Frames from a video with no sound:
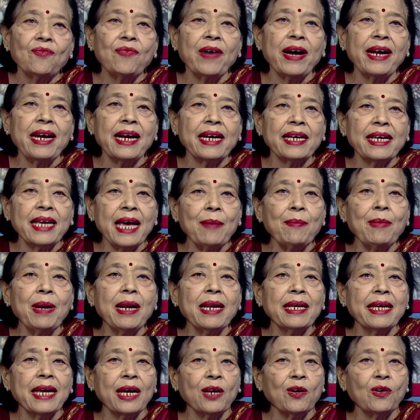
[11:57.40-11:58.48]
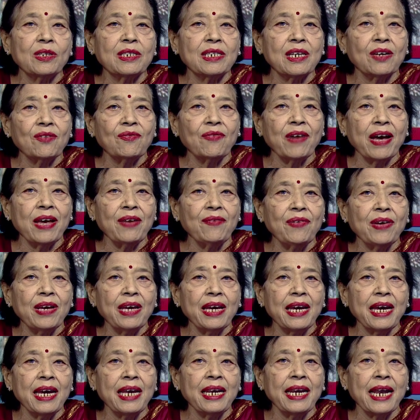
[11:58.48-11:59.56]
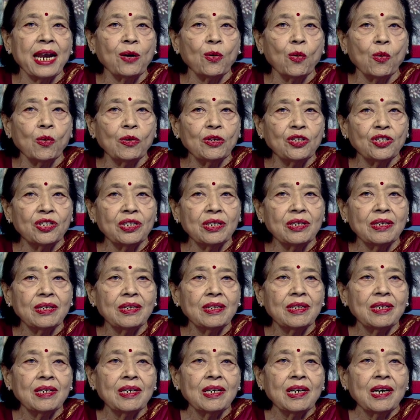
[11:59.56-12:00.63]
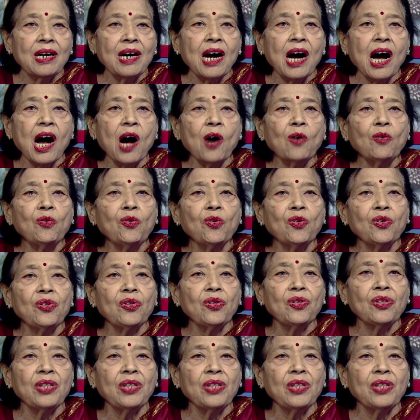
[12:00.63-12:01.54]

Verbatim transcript: while a camel cannot survive in an ocean. How do